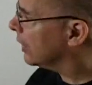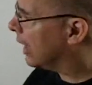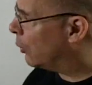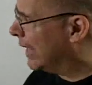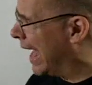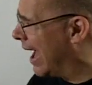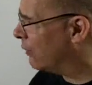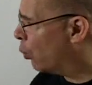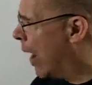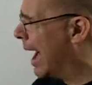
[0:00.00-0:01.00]
Okay, we
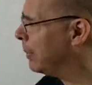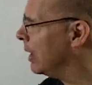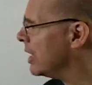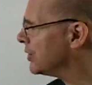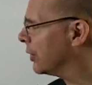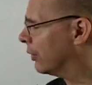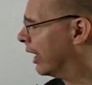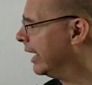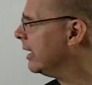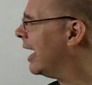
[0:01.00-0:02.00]
have y plus
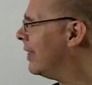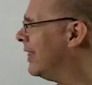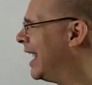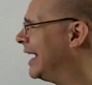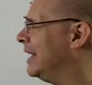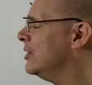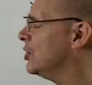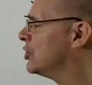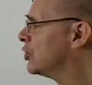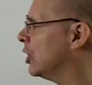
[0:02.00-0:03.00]
3, and then I need to
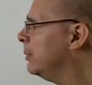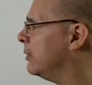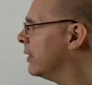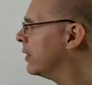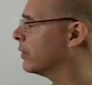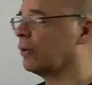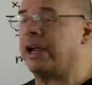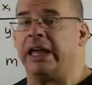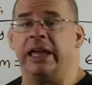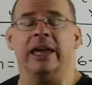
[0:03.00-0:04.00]
distribute the
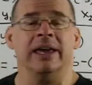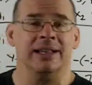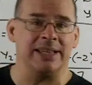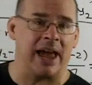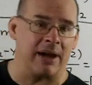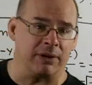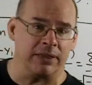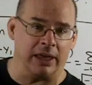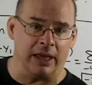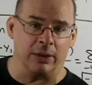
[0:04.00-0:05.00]
3 to
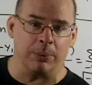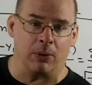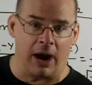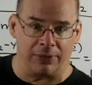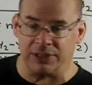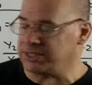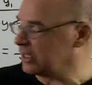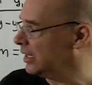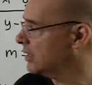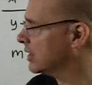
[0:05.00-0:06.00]
everything in the
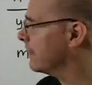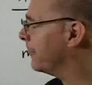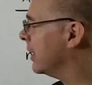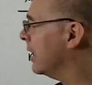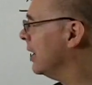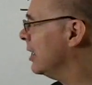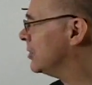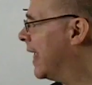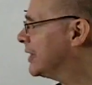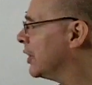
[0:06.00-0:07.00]
parentheses.
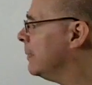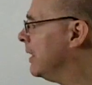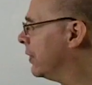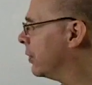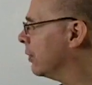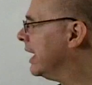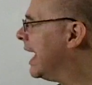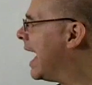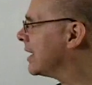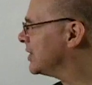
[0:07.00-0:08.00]
So that's going to be
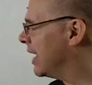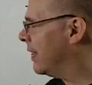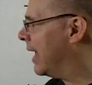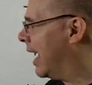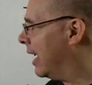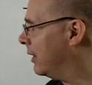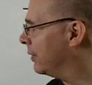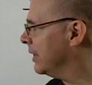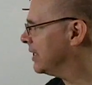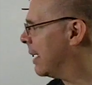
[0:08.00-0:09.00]
3x, and then
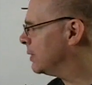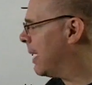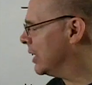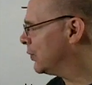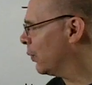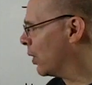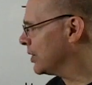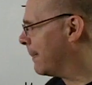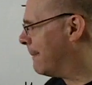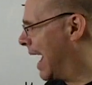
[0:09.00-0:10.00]
3 times minus 4
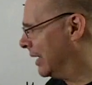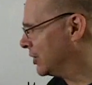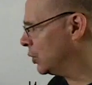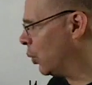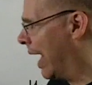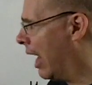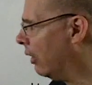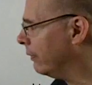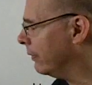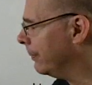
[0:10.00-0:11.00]
is a minus
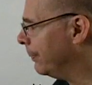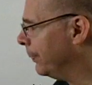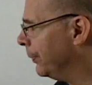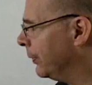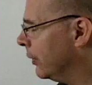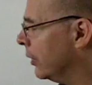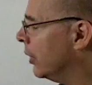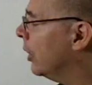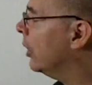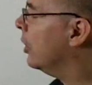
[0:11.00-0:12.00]
12.
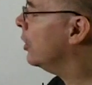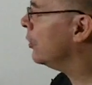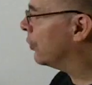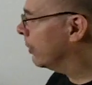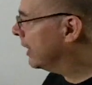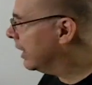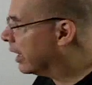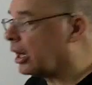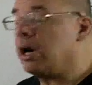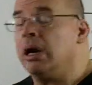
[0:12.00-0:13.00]
From
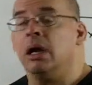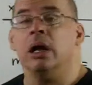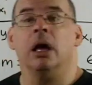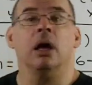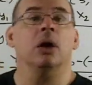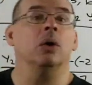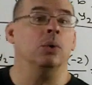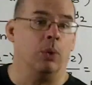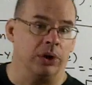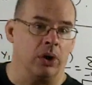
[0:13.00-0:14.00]
here,
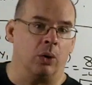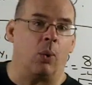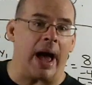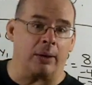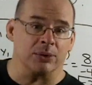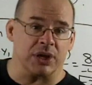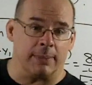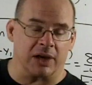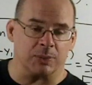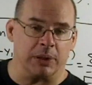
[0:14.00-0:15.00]
we want to go to y equals
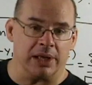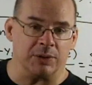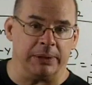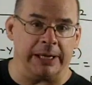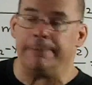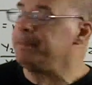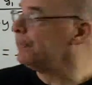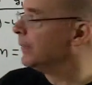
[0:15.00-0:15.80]
mx plus b.